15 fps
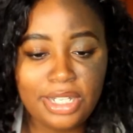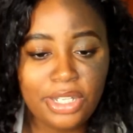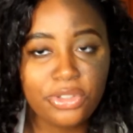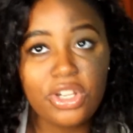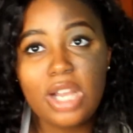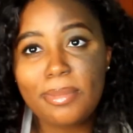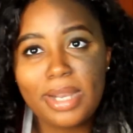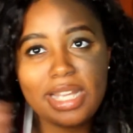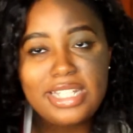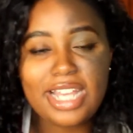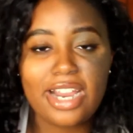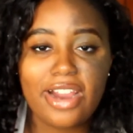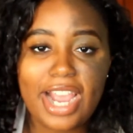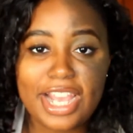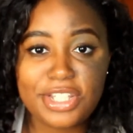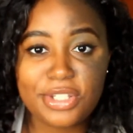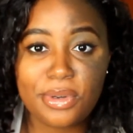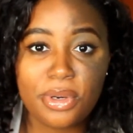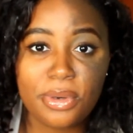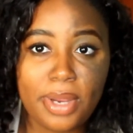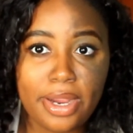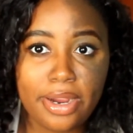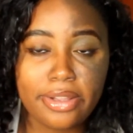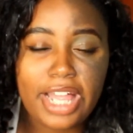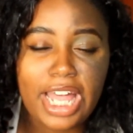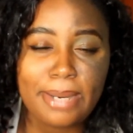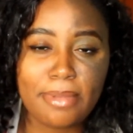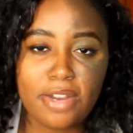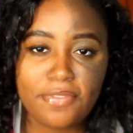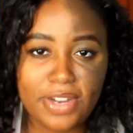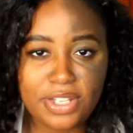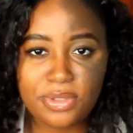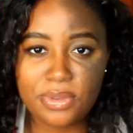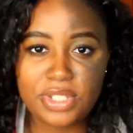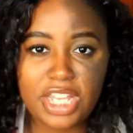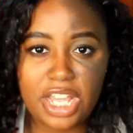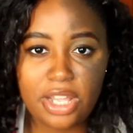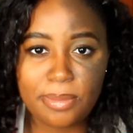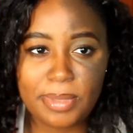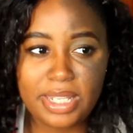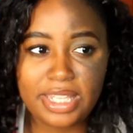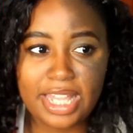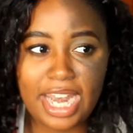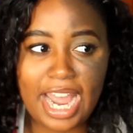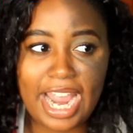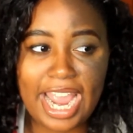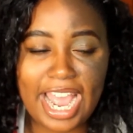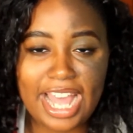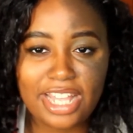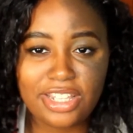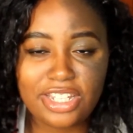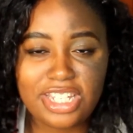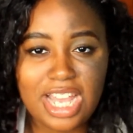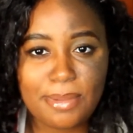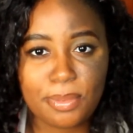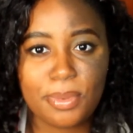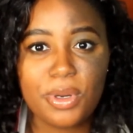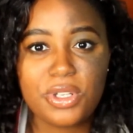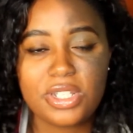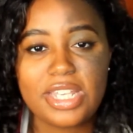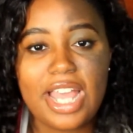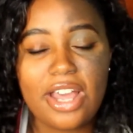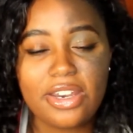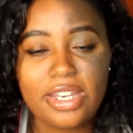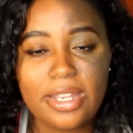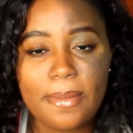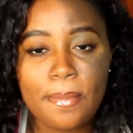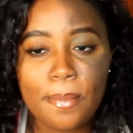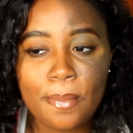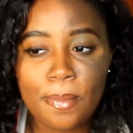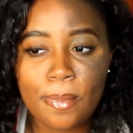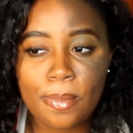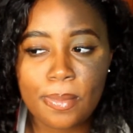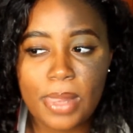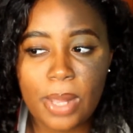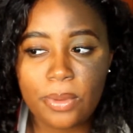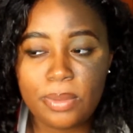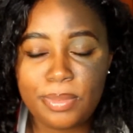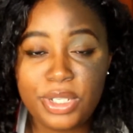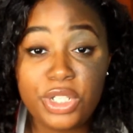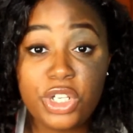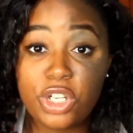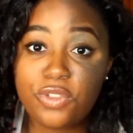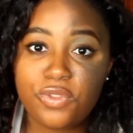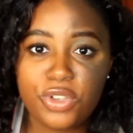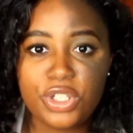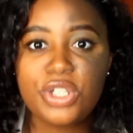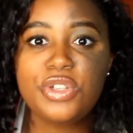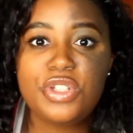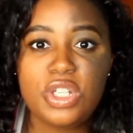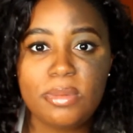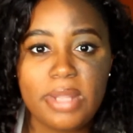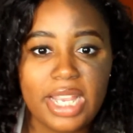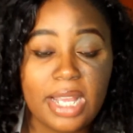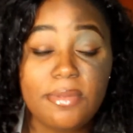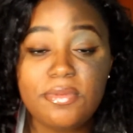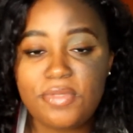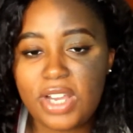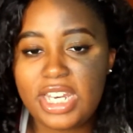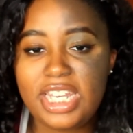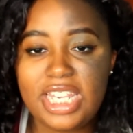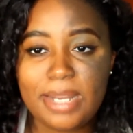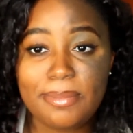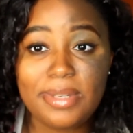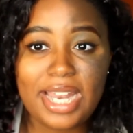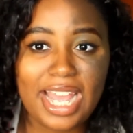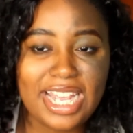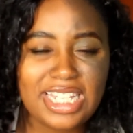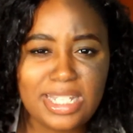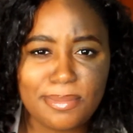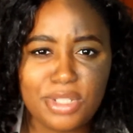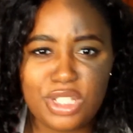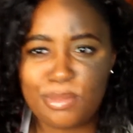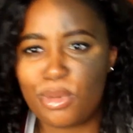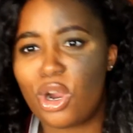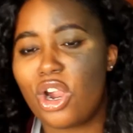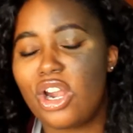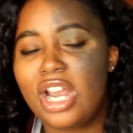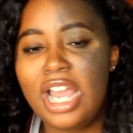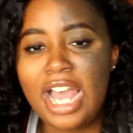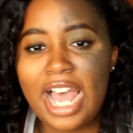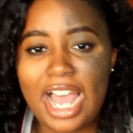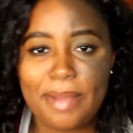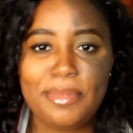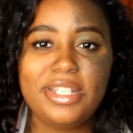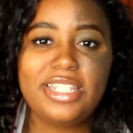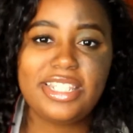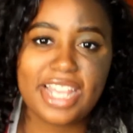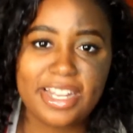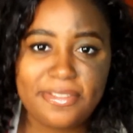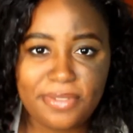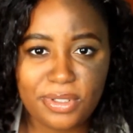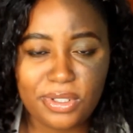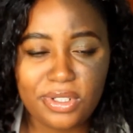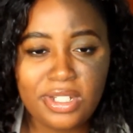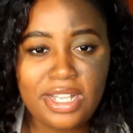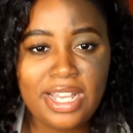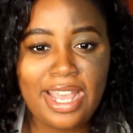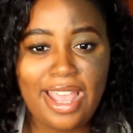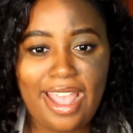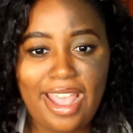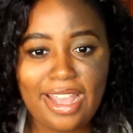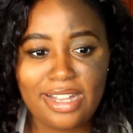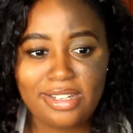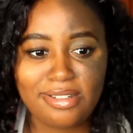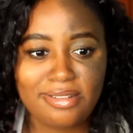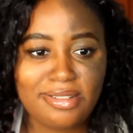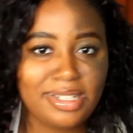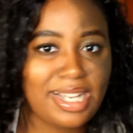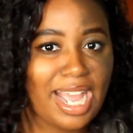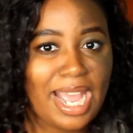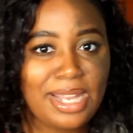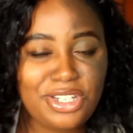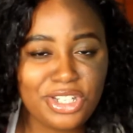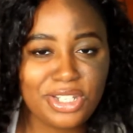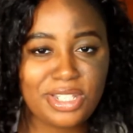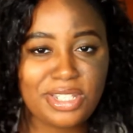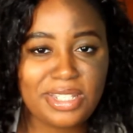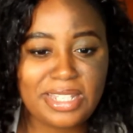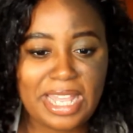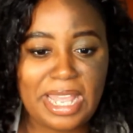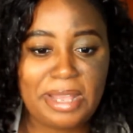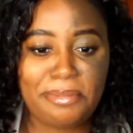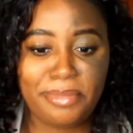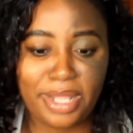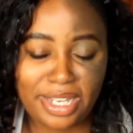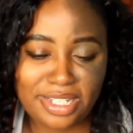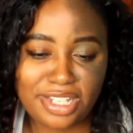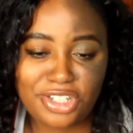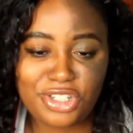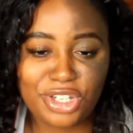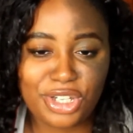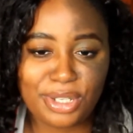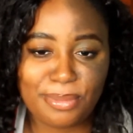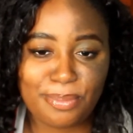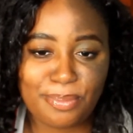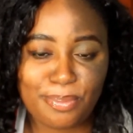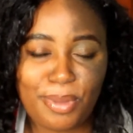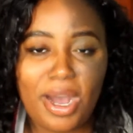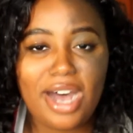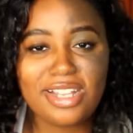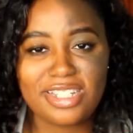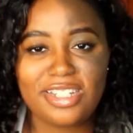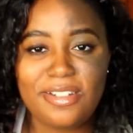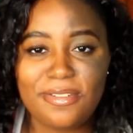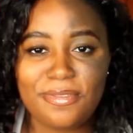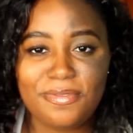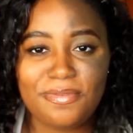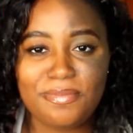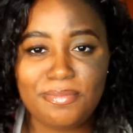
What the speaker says: Throughout my entire high school career, a lot of my friends would tell me that I had the type of personality that would be good for YouTube. Like, I'm funny, I'm nice, I'm smart, I'm insightful, and I just am like such a positive